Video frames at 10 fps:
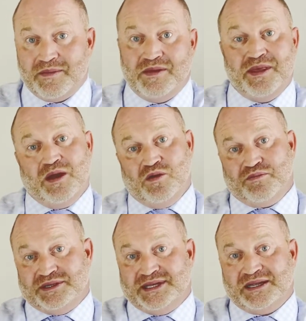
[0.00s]
and that will
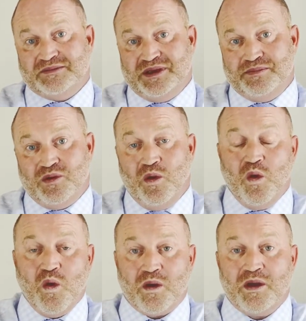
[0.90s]
protect people
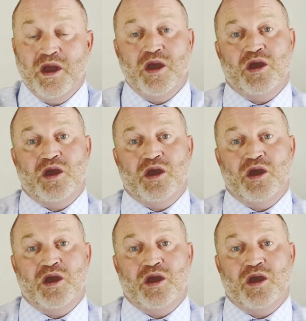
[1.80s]
or